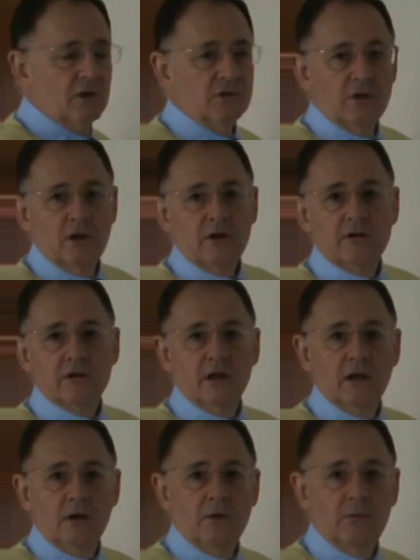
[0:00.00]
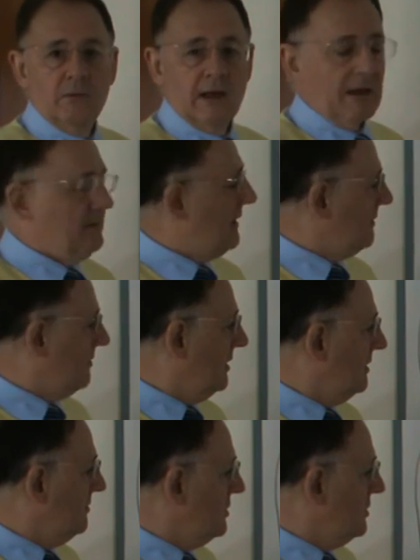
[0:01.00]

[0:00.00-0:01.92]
that the